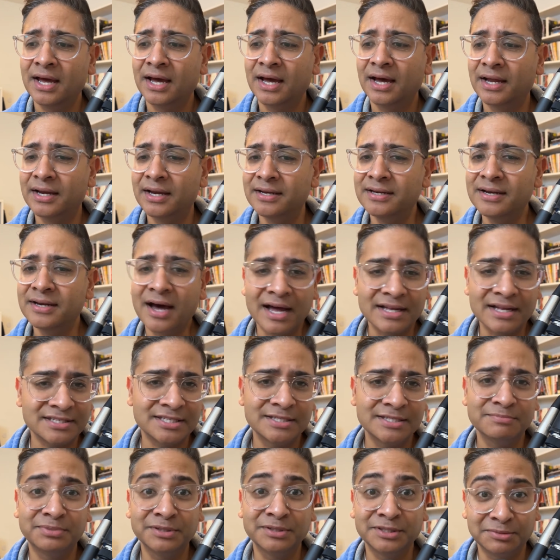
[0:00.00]
not
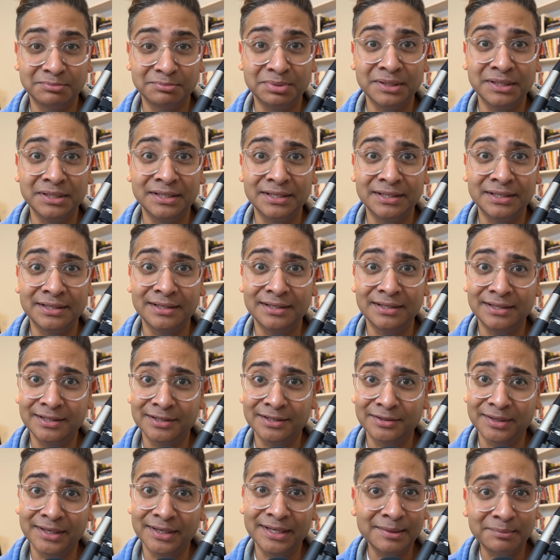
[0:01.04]
simply to be,
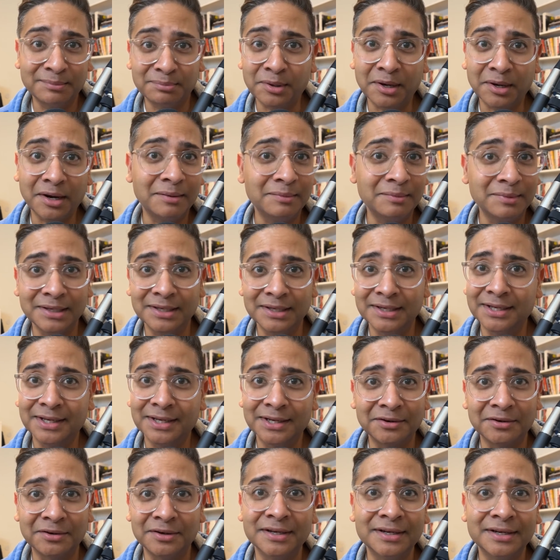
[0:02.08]
in a prayer meeting
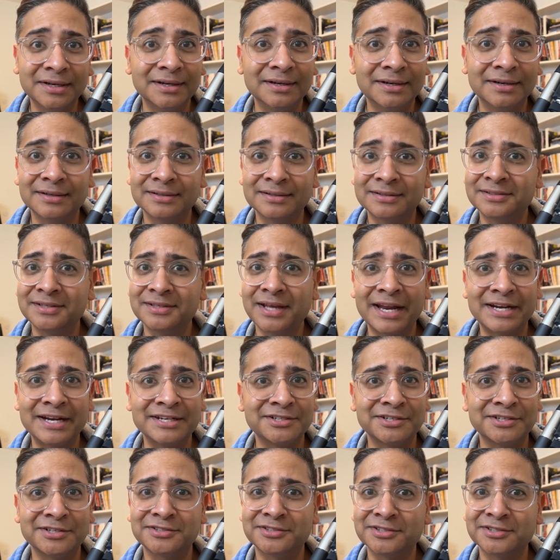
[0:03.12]
or at a
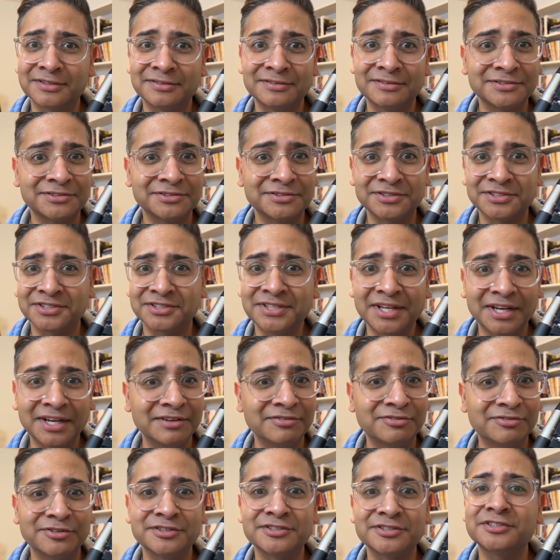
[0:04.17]
church service or to study
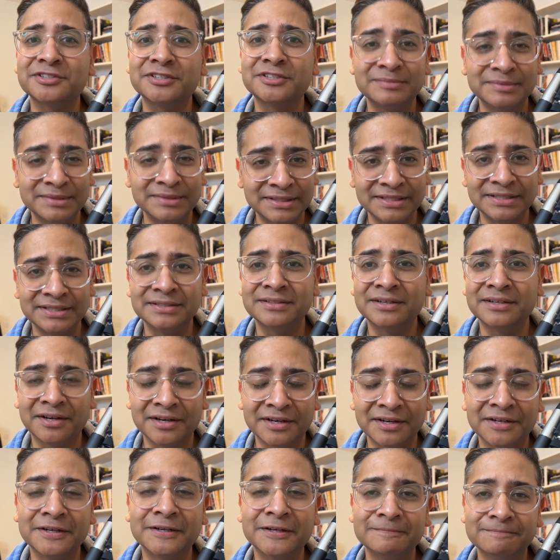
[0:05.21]
for a sermon and on and
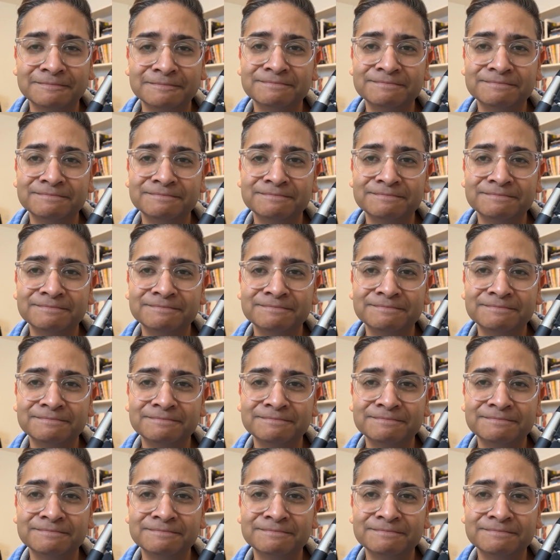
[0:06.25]
on.